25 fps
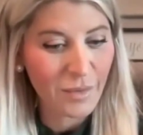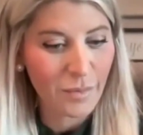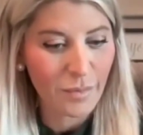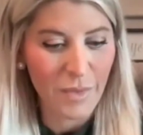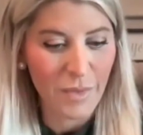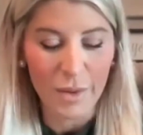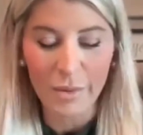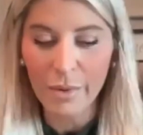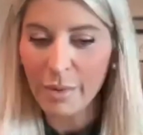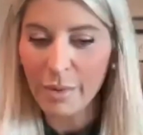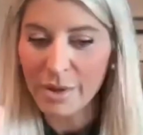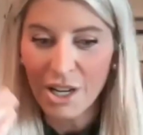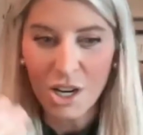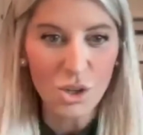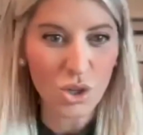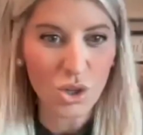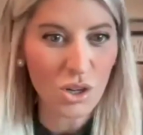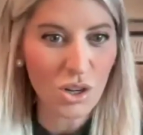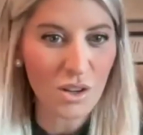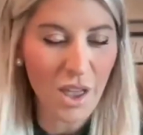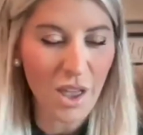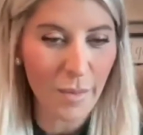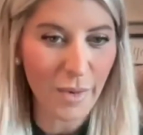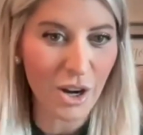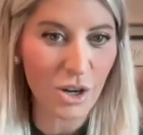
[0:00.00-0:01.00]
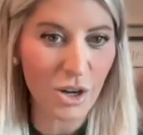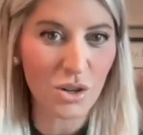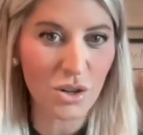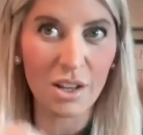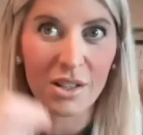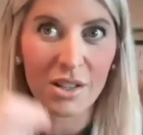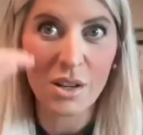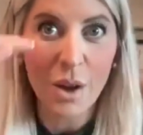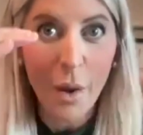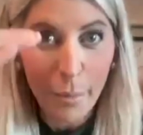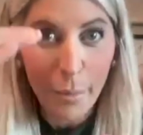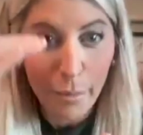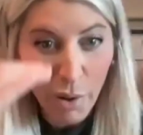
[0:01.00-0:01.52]
Maybe potentially you're that manager
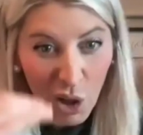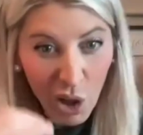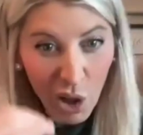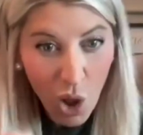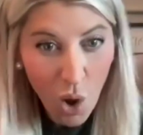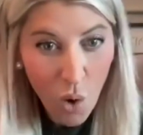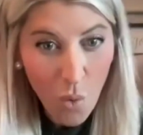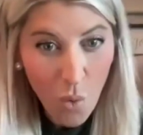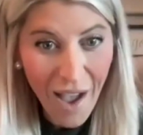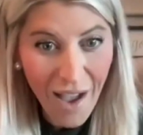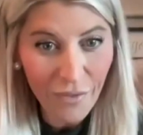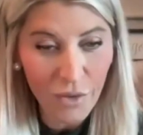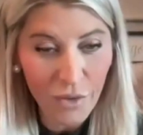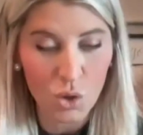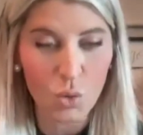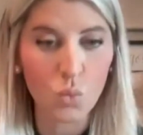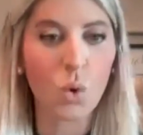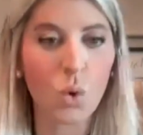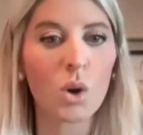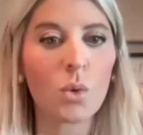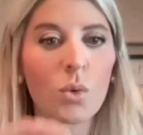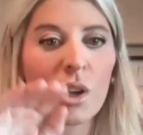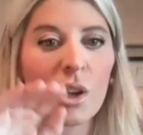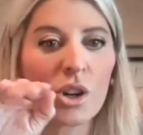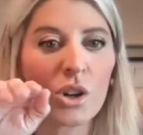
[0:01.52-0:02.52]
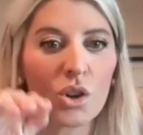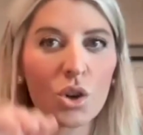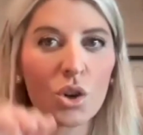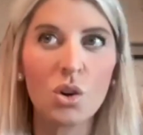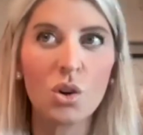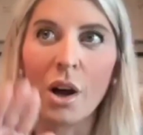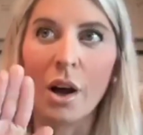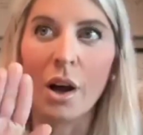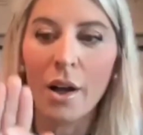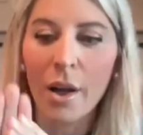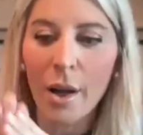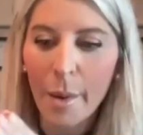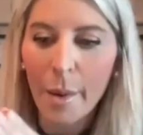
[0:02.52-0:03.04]
that's below average. What are we going to do
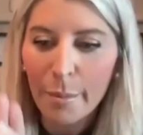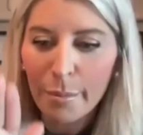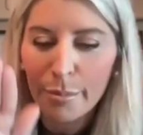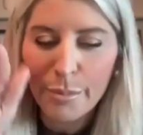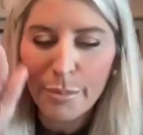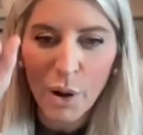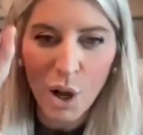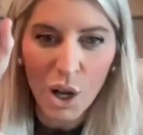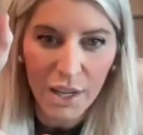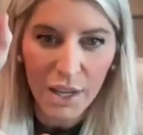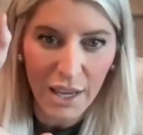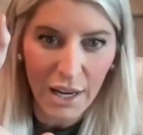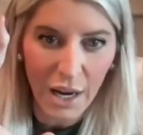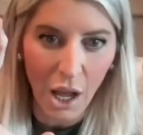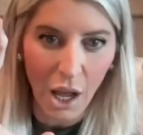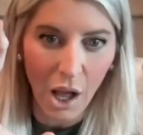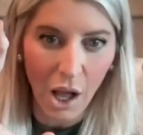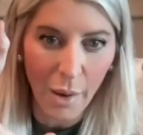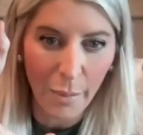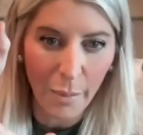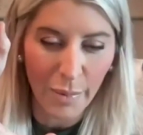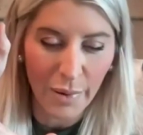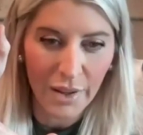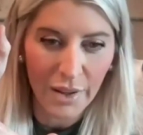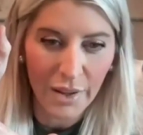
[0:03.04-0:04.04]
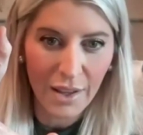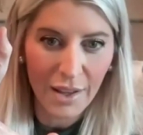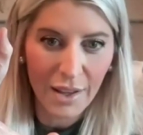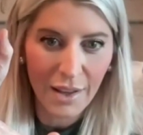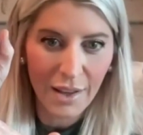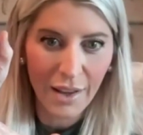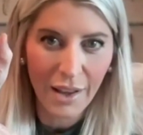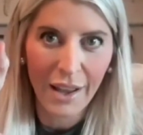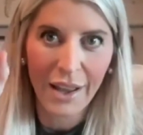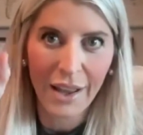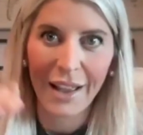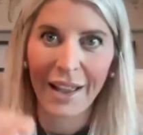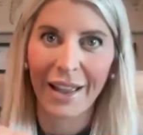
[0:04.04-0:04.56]
to buck it up?
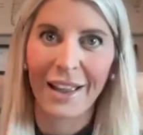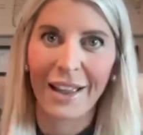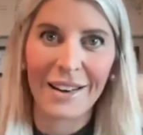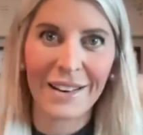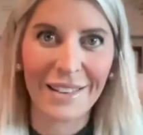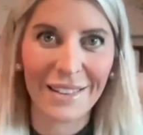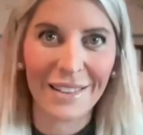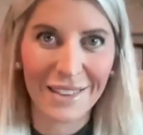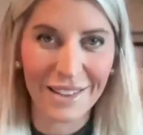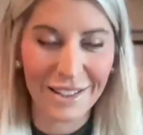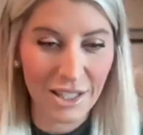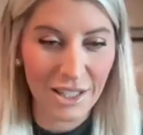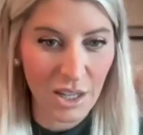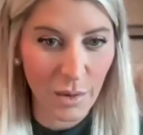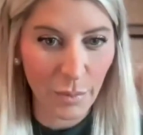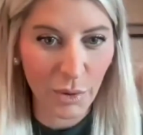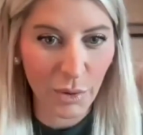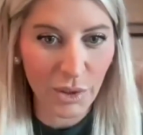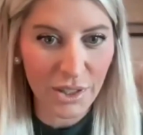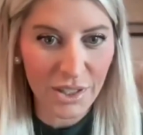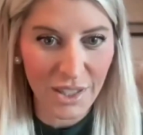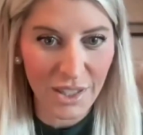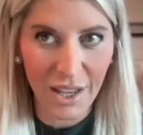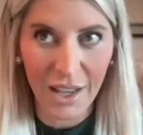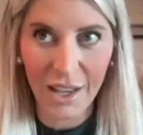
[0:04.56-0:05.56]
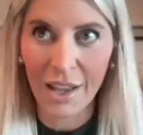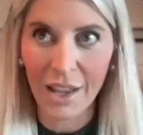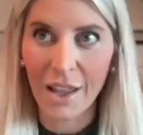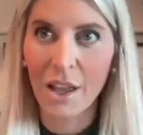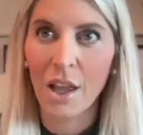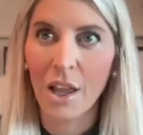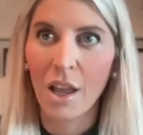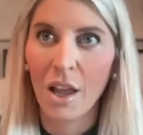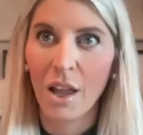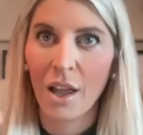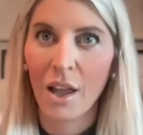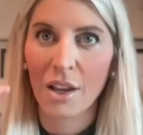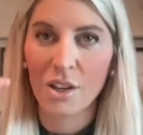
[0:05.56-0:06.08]
And the simplest thing,
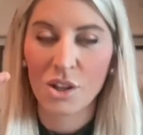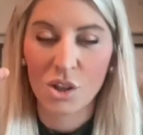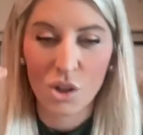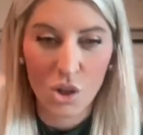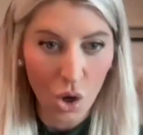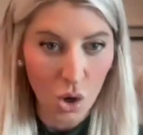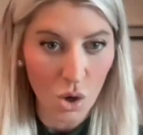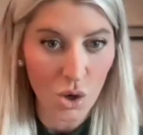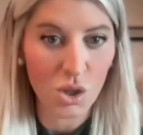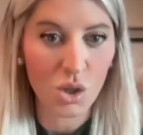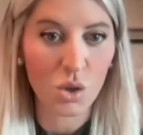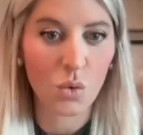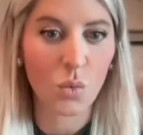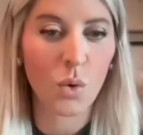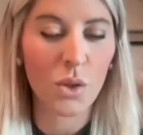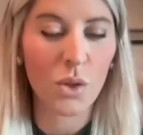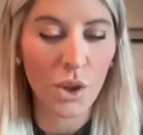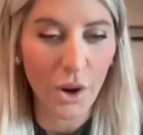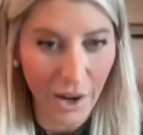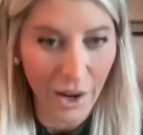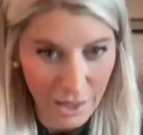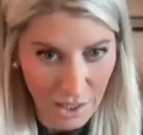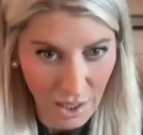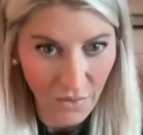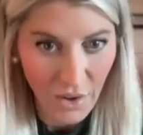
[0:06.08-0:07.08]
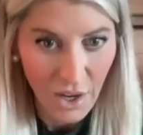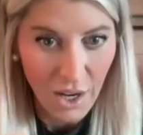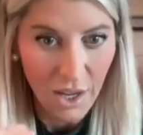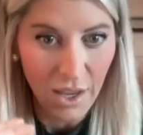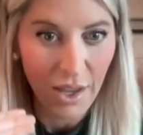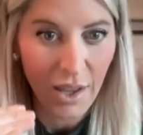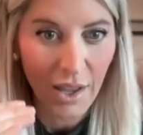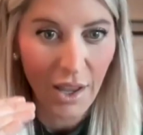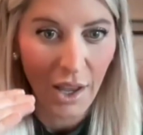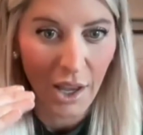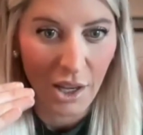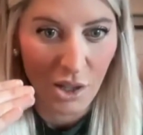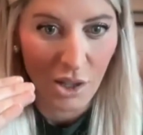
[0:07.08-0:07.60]
it starts with your activity.
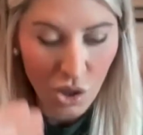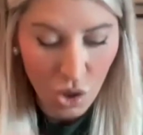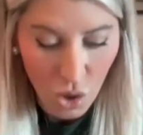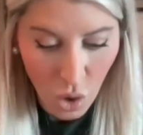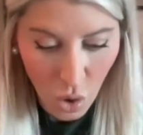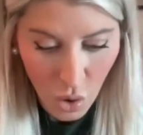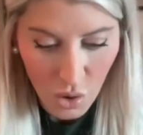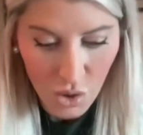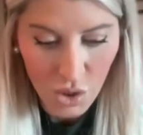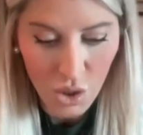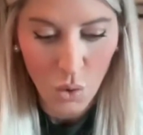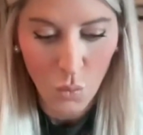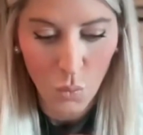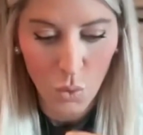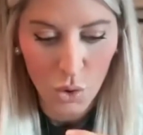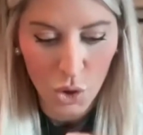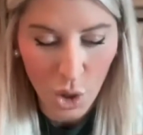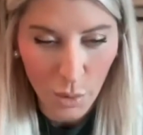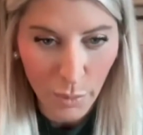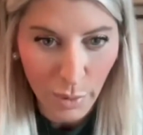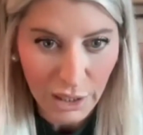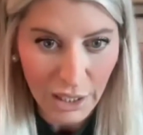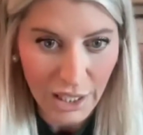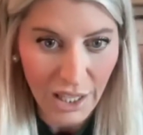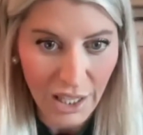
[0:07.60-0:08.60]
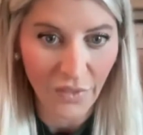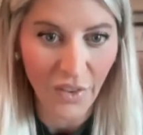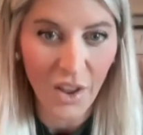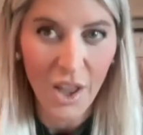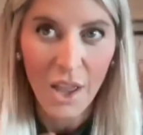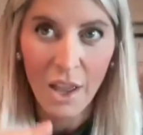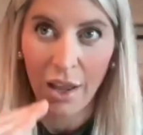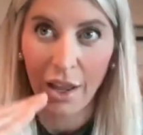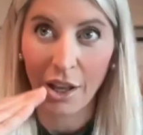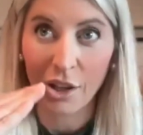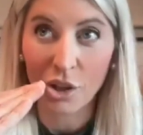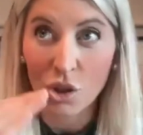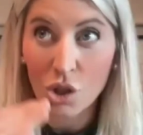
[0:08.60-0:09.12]
It starts with your belief.
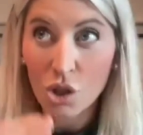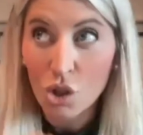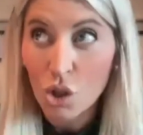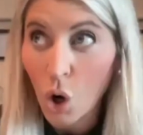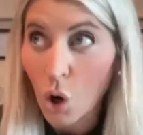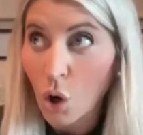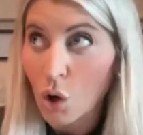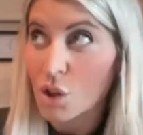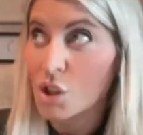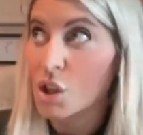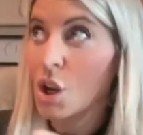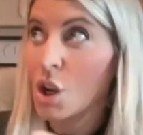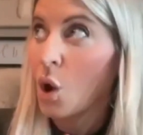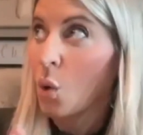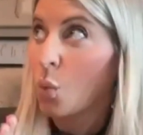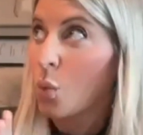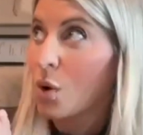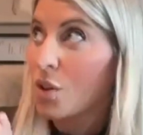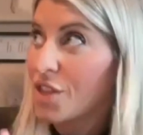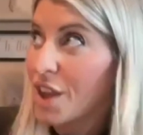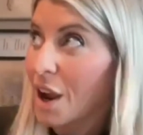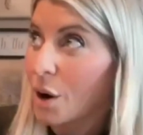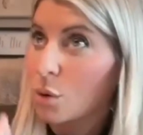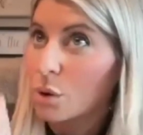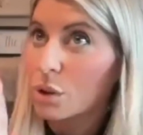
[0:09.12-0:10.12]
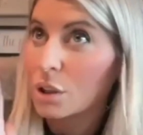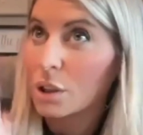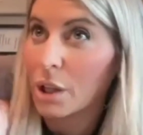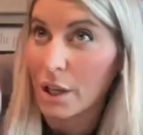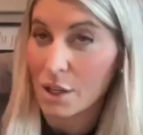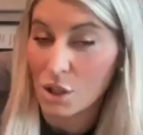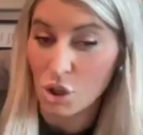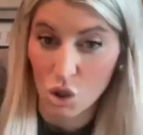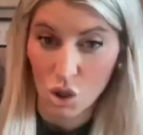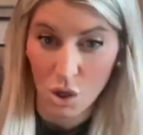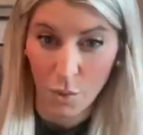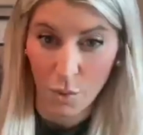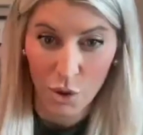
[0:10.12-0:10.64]
It starts with that
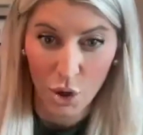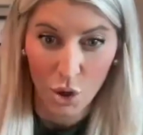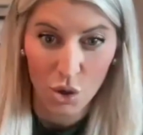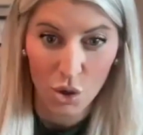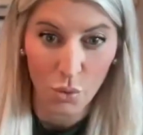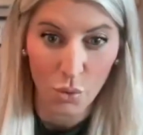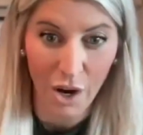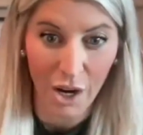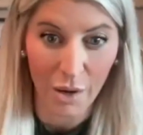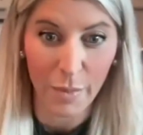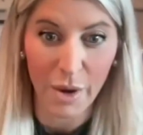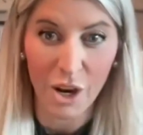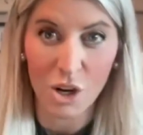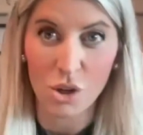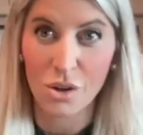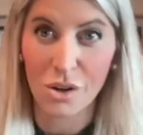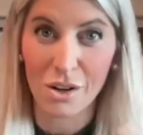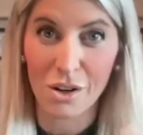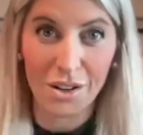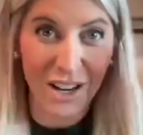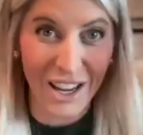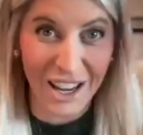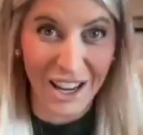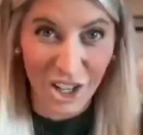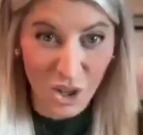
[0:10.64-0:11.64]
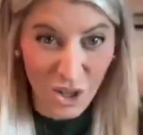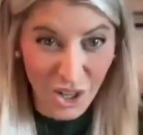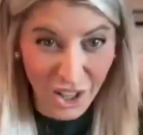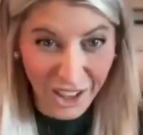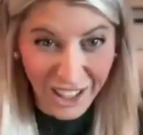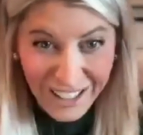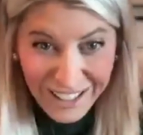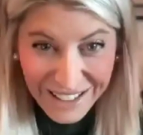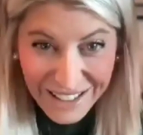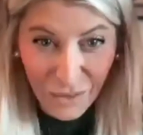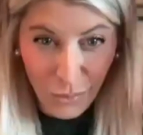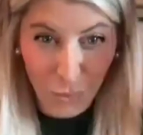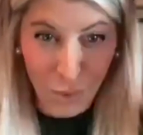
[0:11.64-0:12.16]
relationship with your direct manager. And you're
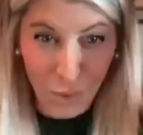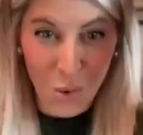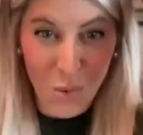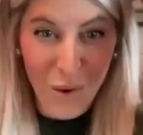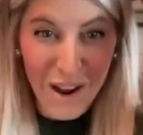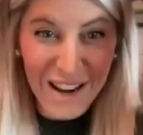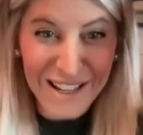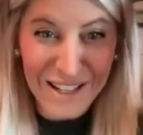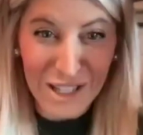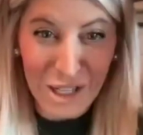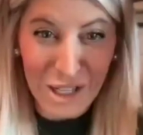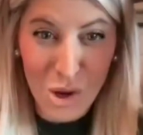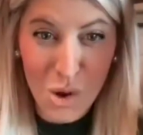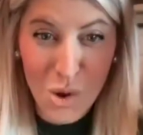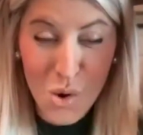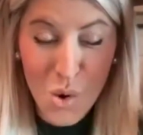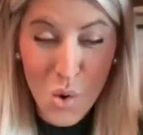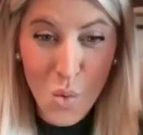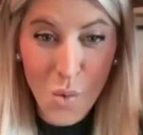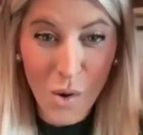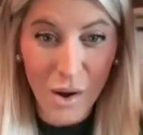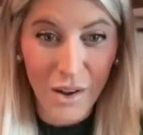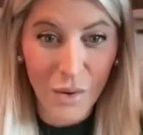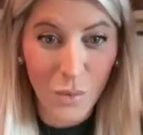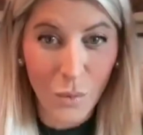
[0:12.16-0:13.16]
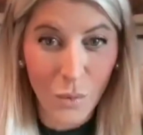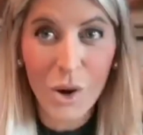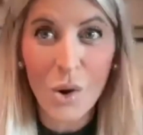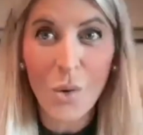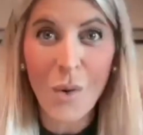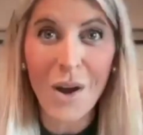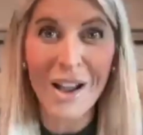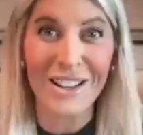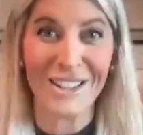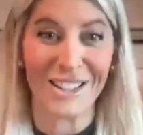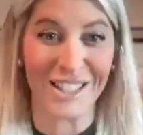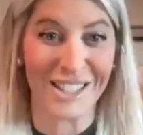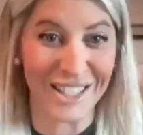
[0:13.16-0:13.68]
like, what do I do? What do
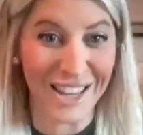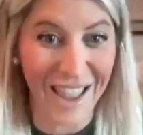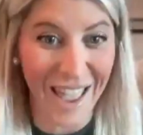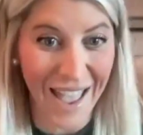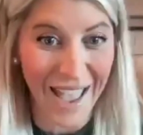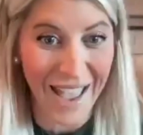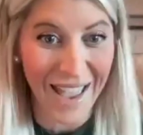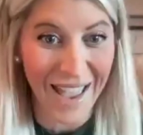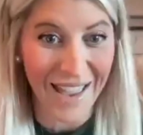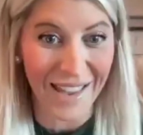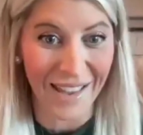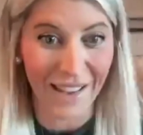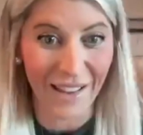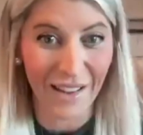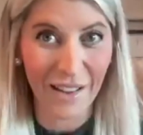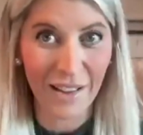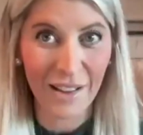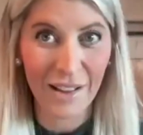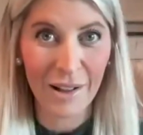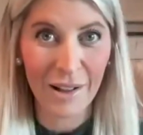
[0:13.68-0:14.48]
I say?